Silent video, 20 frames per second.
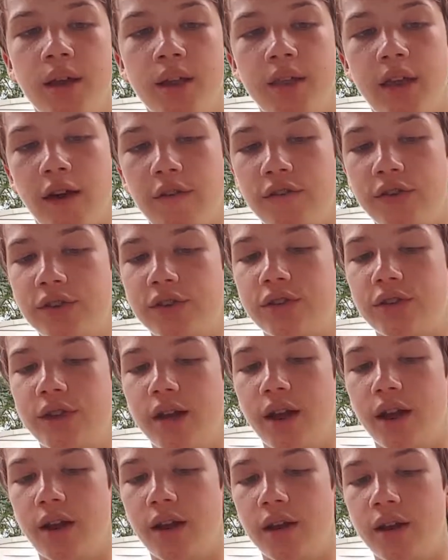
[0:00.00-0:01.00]
that fits in
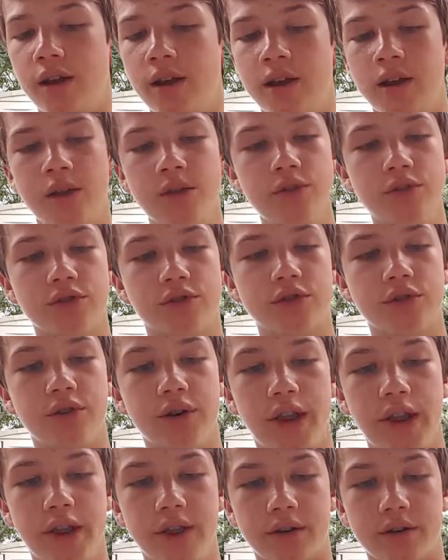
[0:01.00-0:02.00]
there. There's a
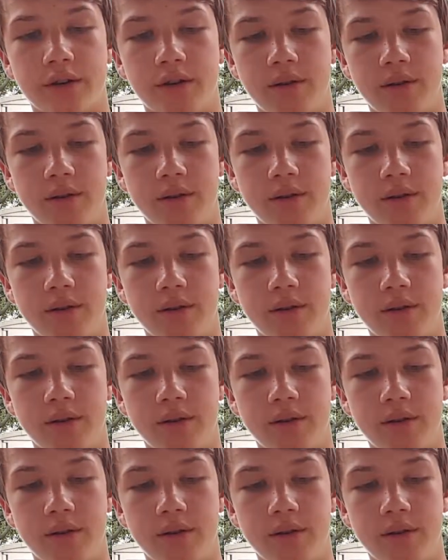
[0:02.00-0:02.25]
little ant.